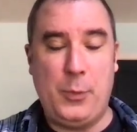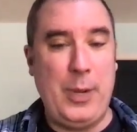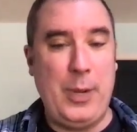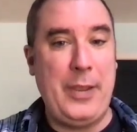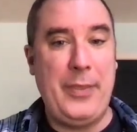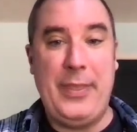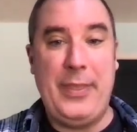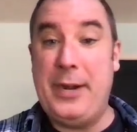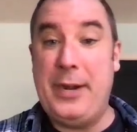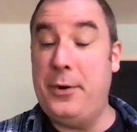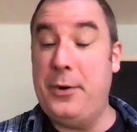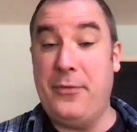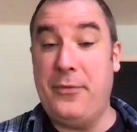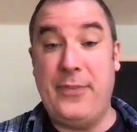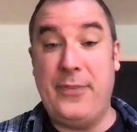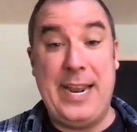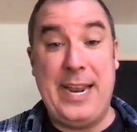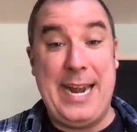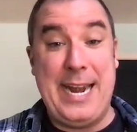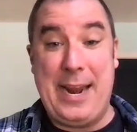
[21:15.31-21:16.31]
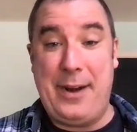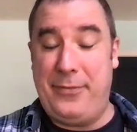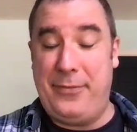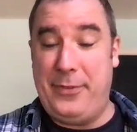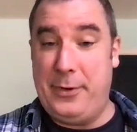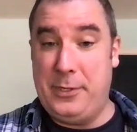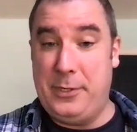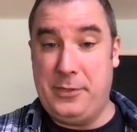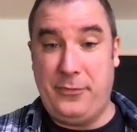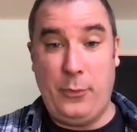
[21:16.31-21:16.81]
What can they do to find out if
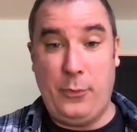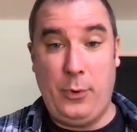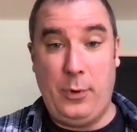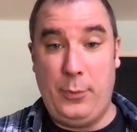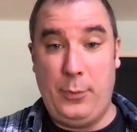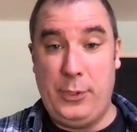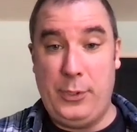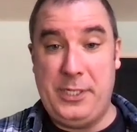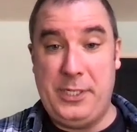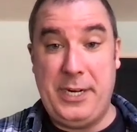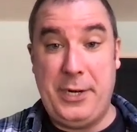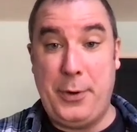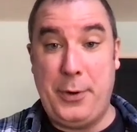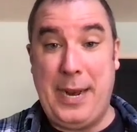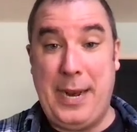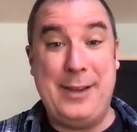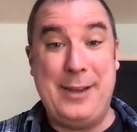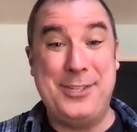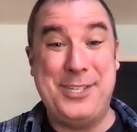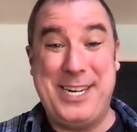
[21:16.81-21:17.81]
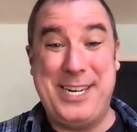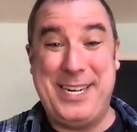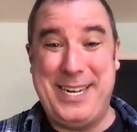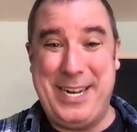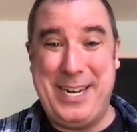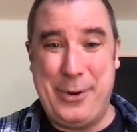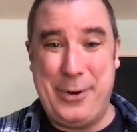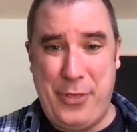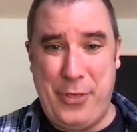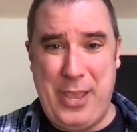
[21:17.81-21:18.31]
there's affordable senior housing
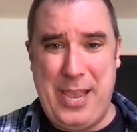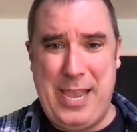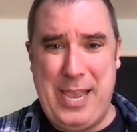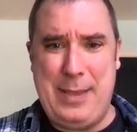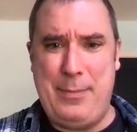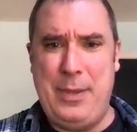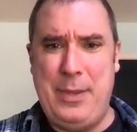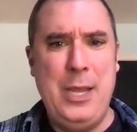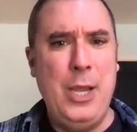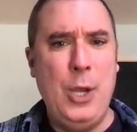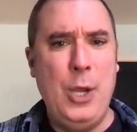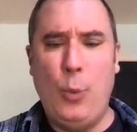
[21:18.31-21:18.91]
near them?